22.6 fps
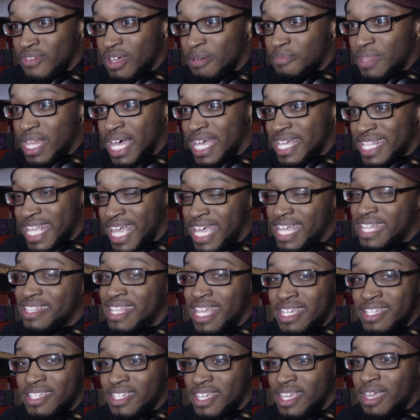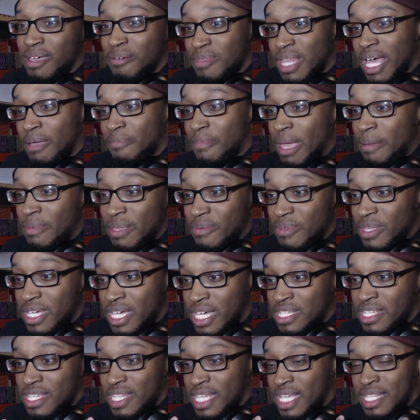I'm like, they should. I'm like, maybe because of